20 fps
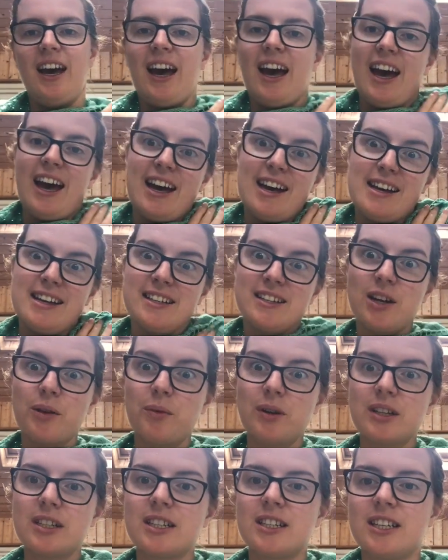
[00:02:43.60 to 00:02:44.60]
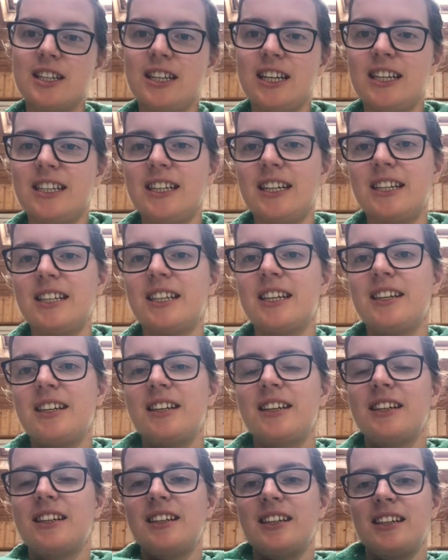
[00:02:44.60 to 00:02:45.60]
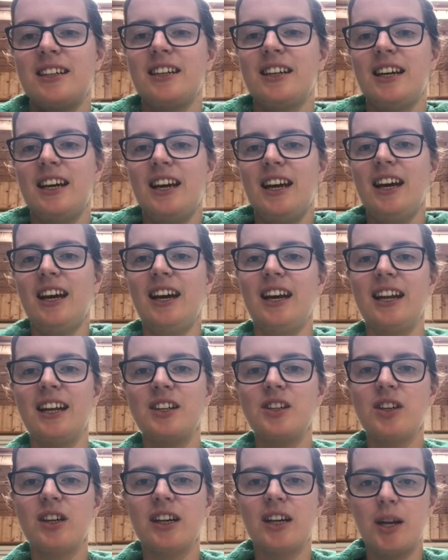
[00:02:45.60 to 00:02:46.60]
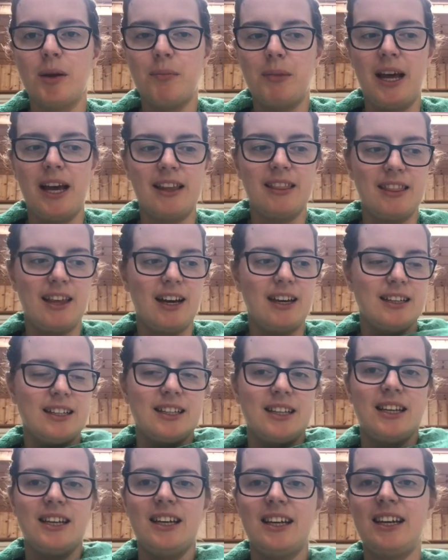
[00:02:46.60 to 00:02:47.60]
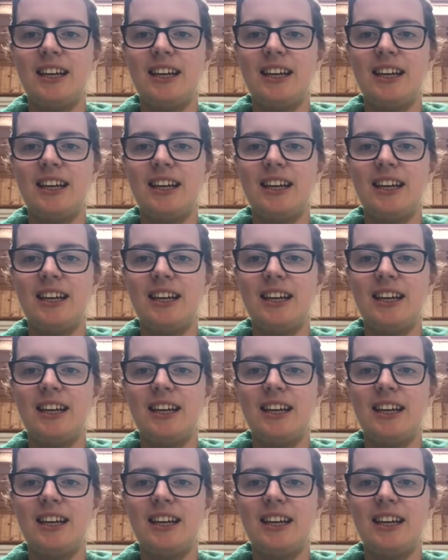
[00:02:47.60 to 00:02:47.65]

And I wanted to knit it. And I tuck it up like that.